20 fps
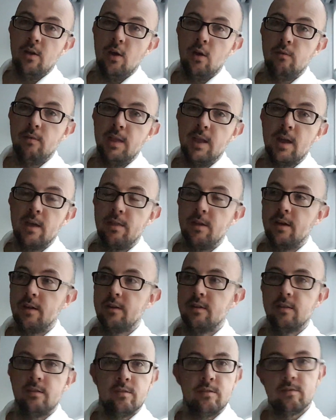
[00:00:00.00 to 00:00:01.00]
over the other,
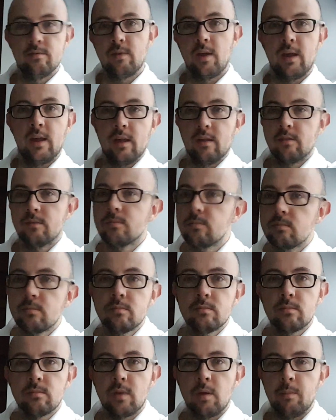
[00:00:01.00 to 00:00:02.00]
because
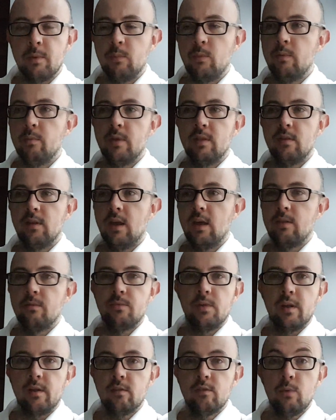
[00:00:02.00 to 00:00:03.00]
I mean, we've been together
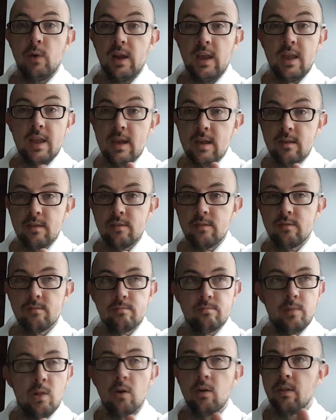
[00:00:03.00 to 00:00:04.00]
for like 20 years,
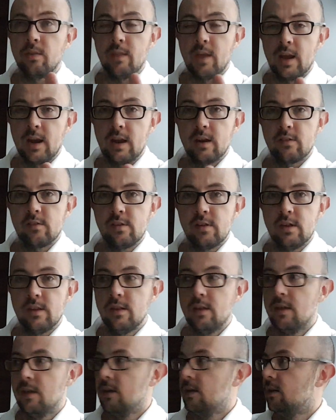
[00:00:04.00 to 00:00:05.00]
longer than that actually.
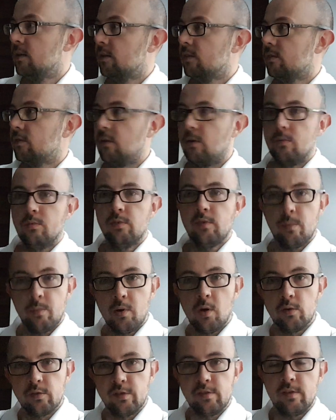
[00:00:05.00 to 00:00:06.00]
So
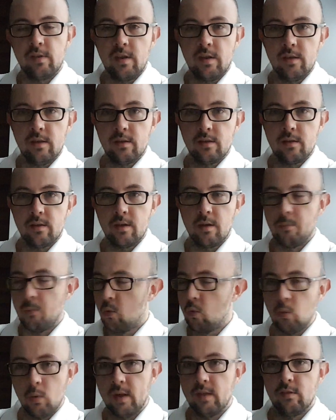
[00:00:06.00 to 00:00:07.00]
subconsciously, I'm
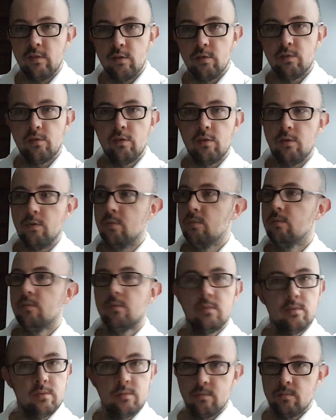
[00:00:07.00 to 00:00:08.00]
always used to,
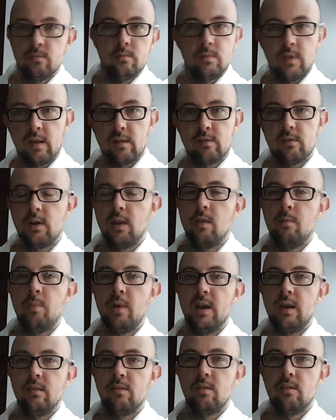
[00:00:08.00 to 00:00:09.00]
that side of the
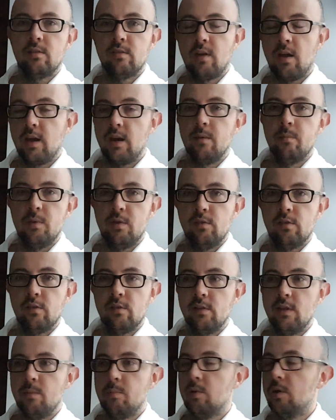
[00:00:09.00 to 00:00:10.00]
bed is the side I'm used to
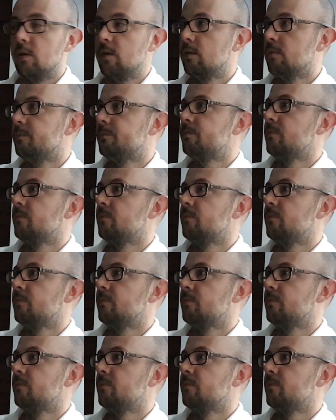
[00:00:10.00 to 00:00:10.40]
sleeping on.